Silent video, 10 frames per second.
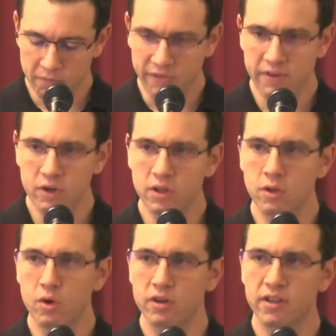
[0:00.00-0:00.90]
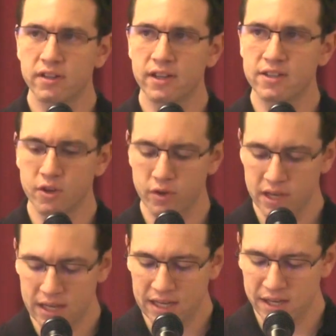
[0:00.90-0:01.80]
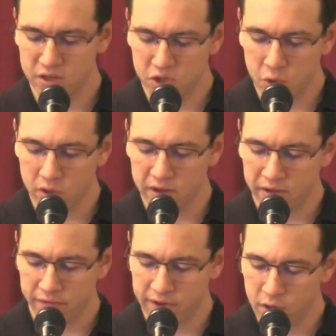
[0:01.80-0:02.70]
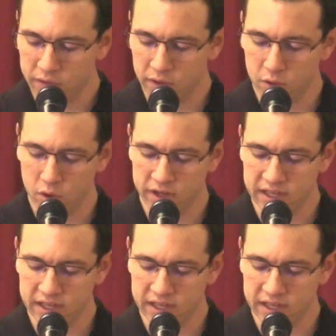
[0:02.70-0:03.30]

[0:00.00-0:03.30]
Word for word: feared the Lord. And so he endured in a fear of the Lord.